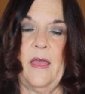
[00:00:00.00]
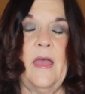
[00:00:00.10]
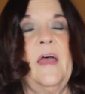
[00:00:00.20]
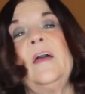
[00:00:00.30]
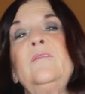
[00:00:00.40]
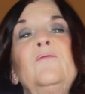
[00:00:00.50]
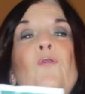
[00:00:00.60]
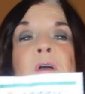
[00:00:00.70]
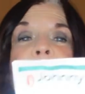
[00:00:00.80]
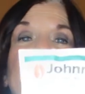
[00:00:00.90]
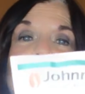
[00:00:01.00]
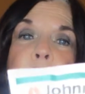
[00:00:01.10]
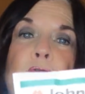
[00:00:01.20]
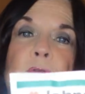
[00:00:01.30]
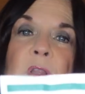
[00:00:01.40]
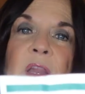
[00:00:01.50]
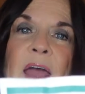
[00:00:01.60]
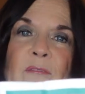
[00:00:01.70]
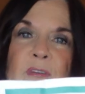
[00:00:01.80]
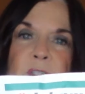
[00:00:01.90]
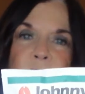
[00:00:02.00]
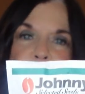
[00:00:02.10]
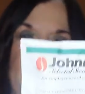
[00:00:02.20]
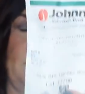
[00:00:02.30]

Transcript: And Voyage 2 Lavender.